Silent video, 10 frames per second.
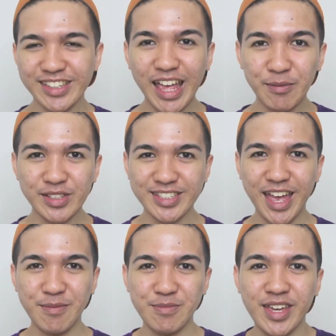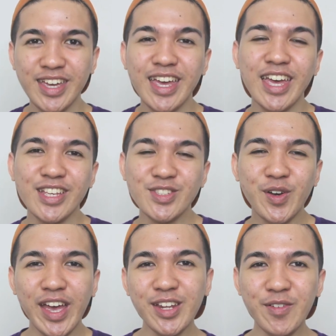daming sinabi. So
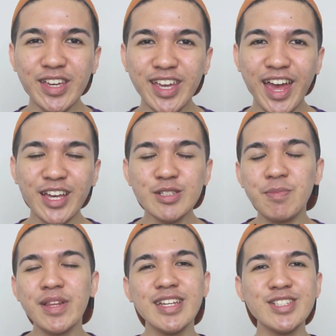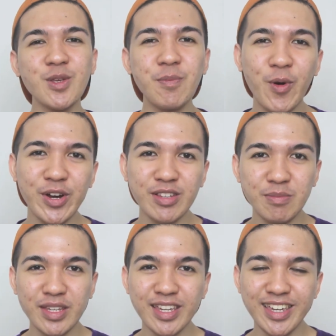anyway guys, please support
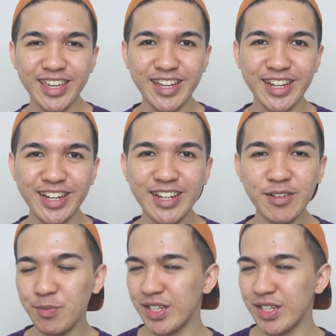me here.